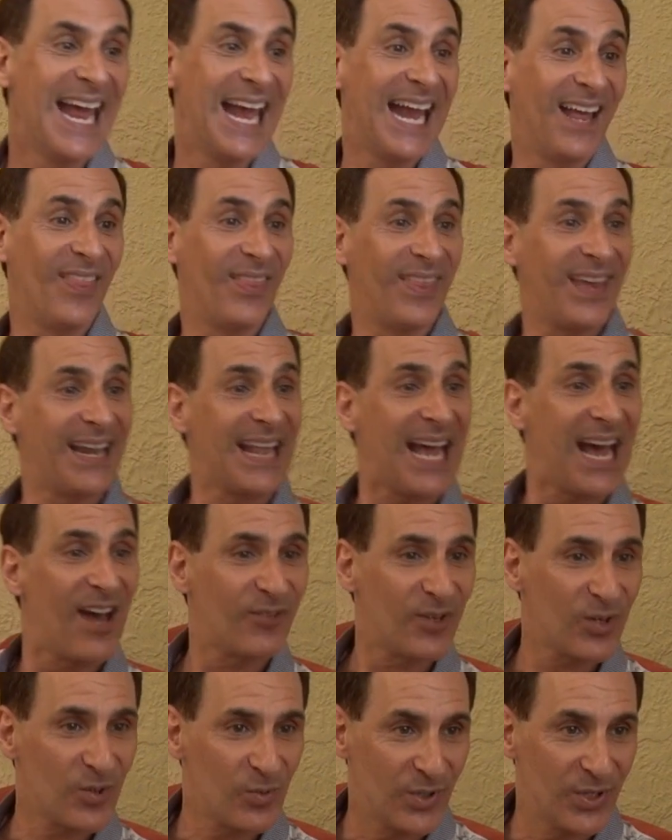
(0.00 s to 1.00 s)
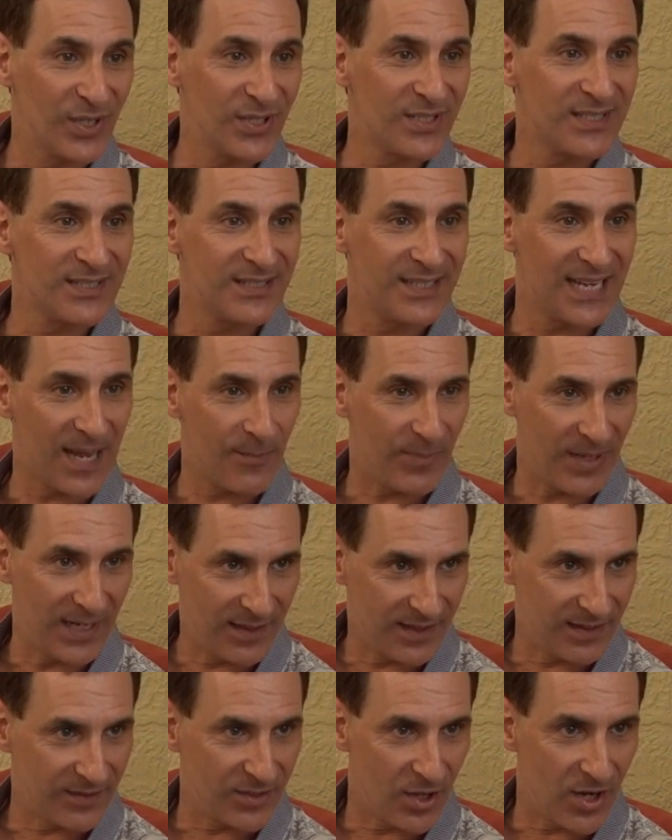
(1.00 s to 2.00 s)
And then afterwards, Debbie,
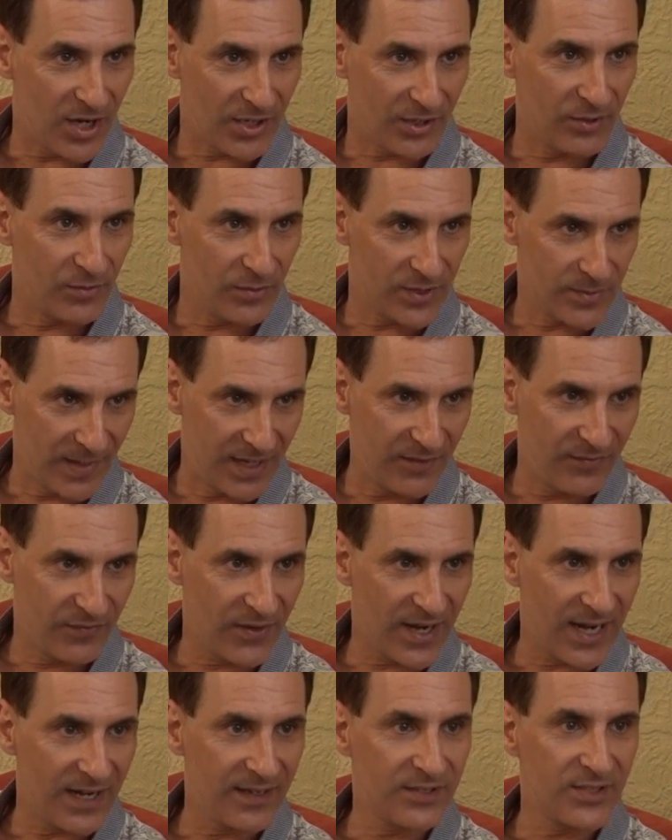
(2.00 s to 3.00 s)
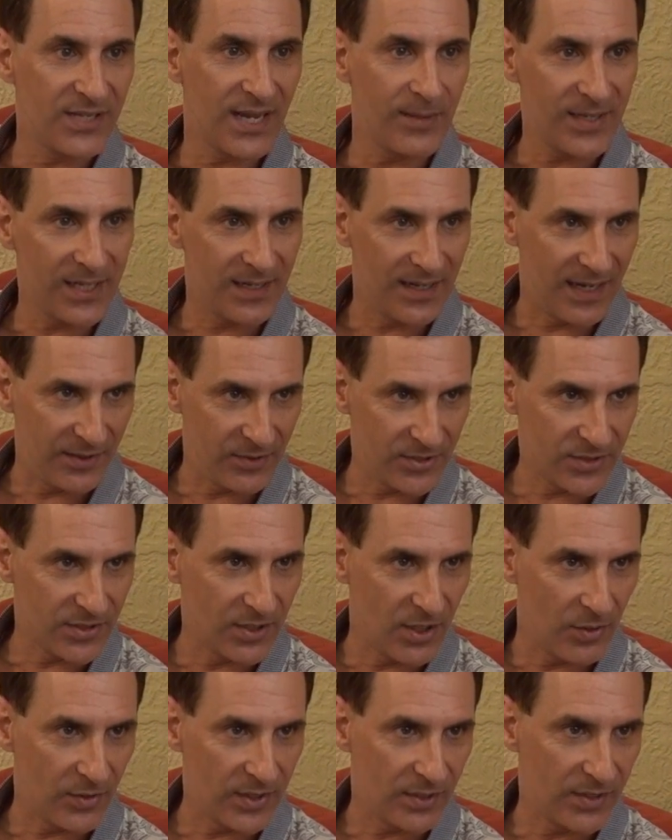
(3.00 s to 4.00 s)
the daughter, who was my friend, Debbie and I used to
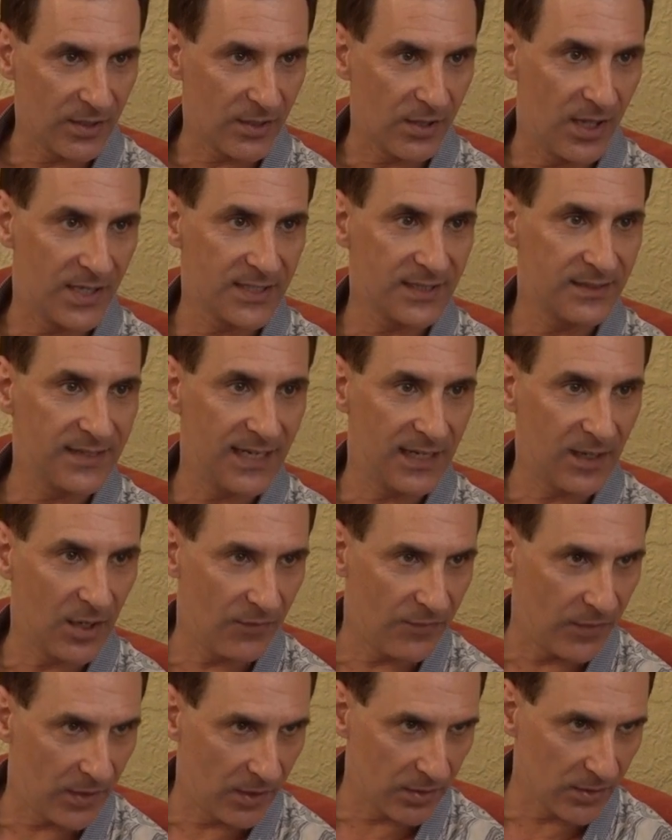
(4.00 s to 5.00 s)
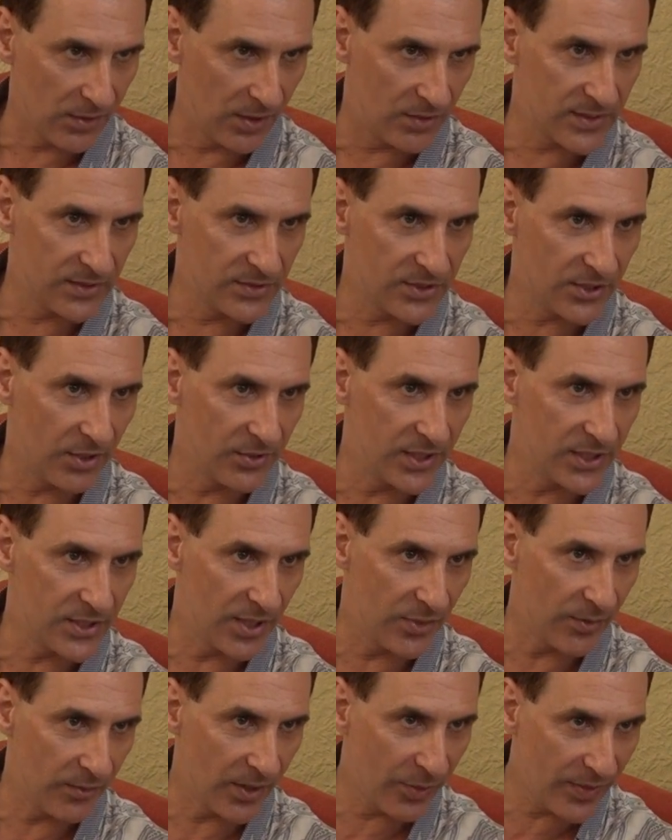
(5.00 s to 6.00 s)
go into the closet and take off all our clothes and show each
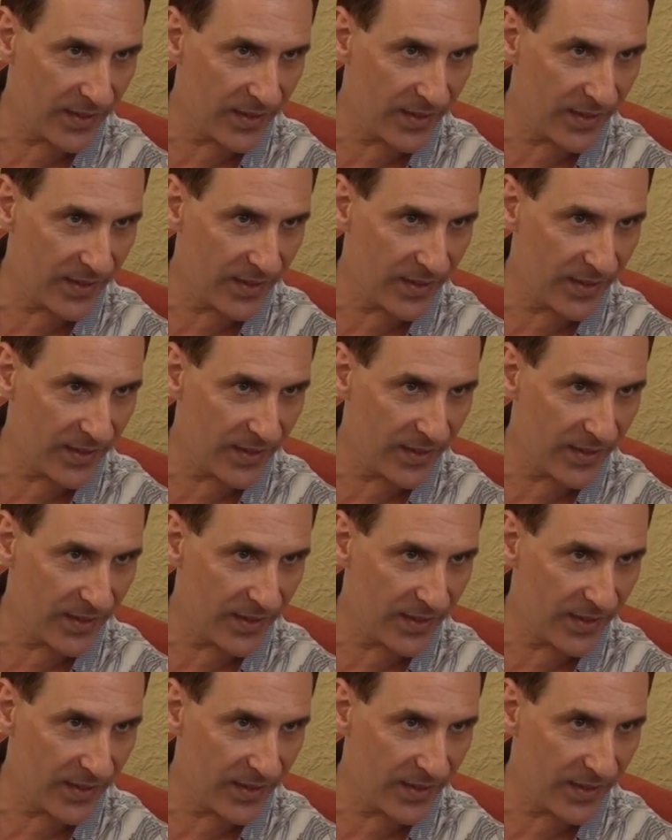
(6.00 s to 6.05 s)
other our